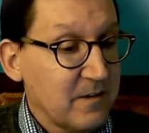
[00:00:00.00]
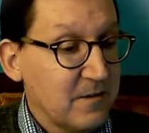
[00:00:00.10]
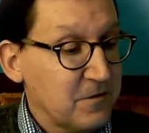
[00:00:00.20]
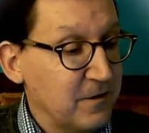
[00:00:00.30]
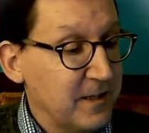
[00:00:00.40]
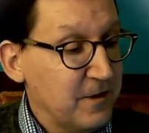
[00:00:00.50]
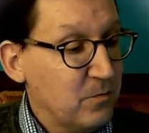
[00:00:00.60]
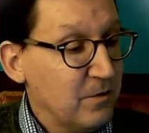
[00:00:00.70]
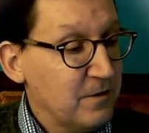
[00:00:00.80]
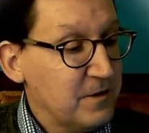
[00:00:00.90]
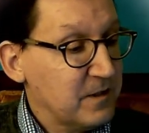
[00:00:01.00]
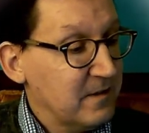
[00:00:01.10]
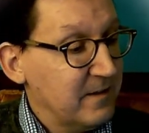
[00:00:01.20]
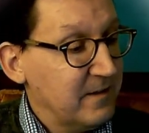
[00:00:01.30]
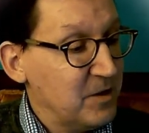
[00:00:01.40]
So in other words,
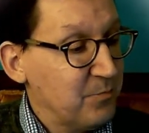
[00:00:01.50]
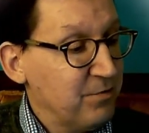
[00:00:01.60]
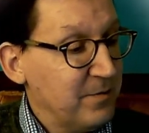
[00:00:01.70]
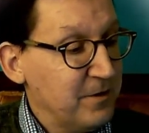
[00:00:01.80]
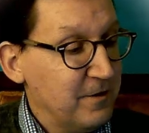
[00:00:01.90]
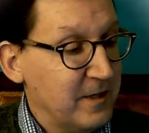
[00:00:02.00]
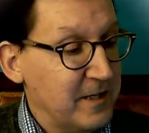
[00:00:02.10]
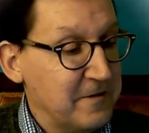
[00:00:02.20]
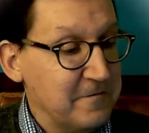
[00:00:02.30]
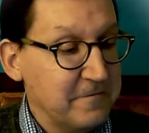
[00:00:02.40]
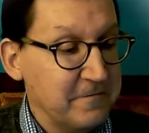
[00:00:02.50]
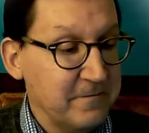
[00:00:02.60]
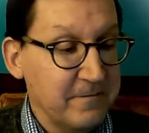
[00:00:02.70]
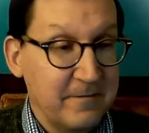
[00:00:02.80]
the perimeter of